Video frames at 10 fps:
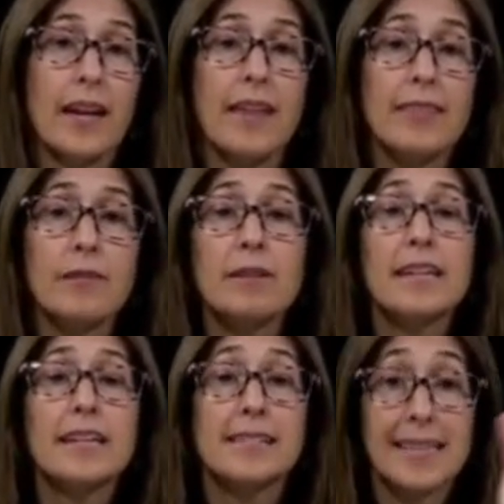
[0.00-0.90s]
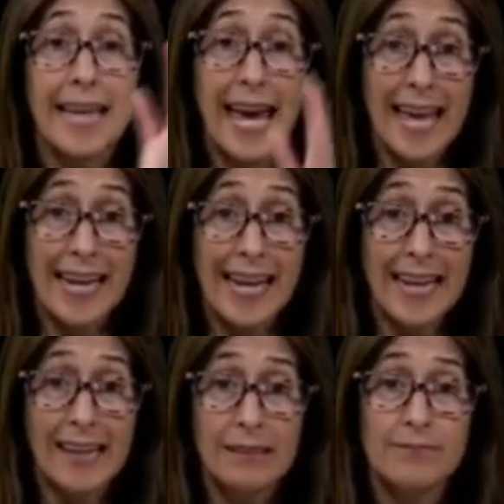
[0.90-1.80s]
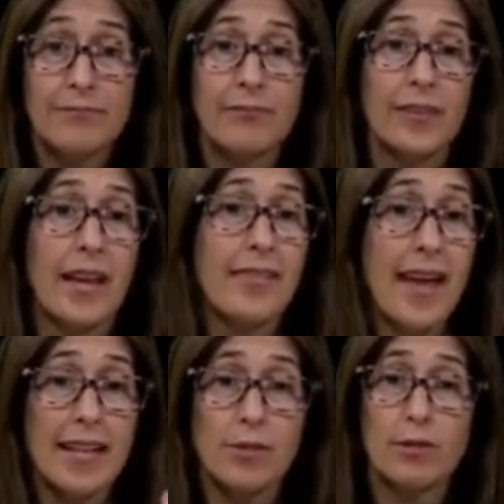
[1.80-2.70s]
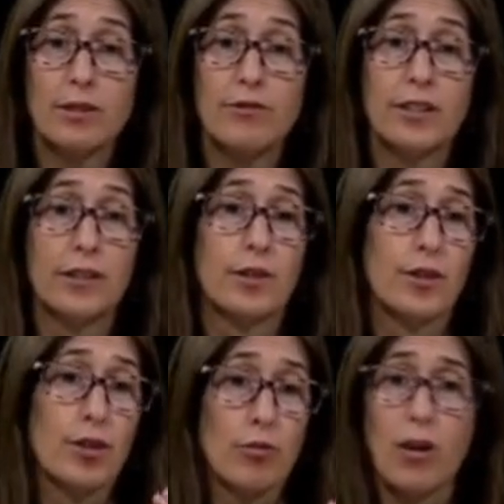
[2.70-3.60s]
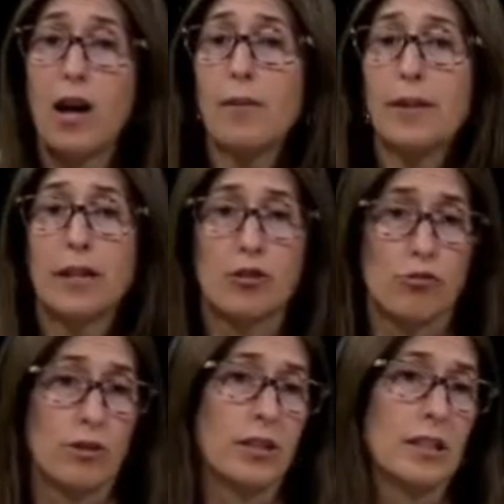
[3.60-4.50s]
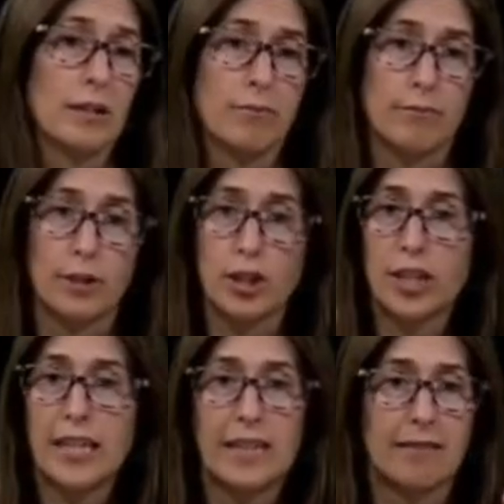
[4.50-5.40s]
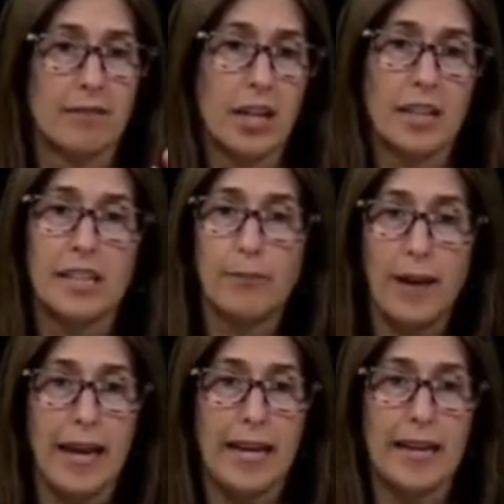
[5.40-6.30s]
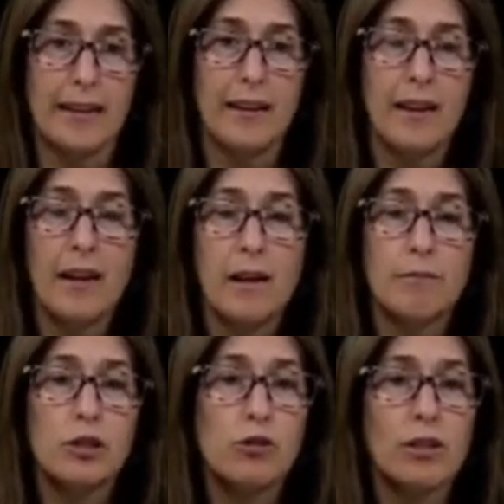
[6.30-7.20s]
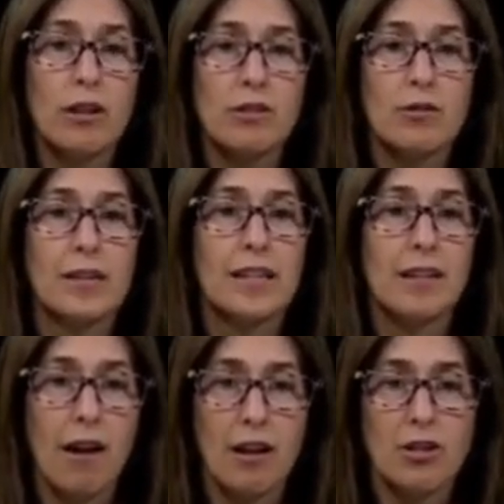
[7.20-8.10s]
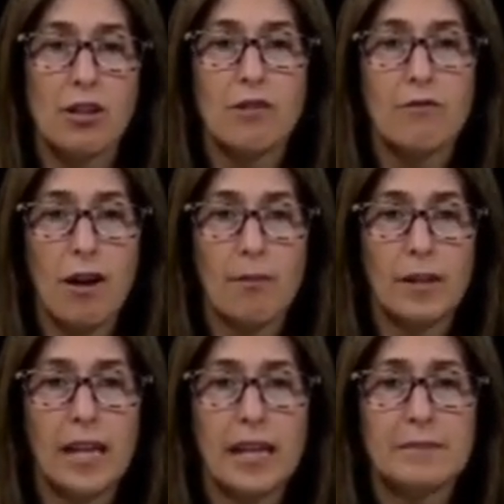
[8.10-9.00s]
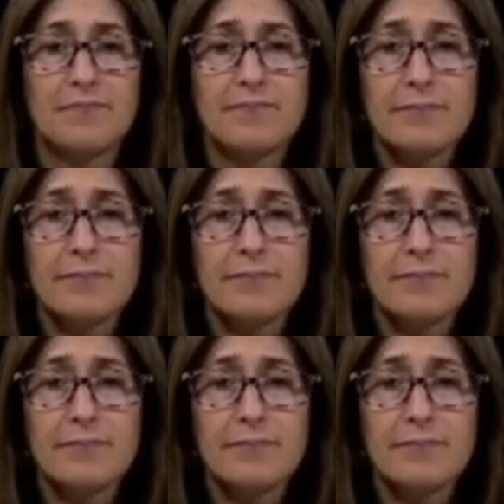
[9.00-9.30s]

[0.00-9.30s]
And then we get into the headache, and that's when you feel the throbbing, drilling, burning, yucky pain. But you can also get nausea, vomiting,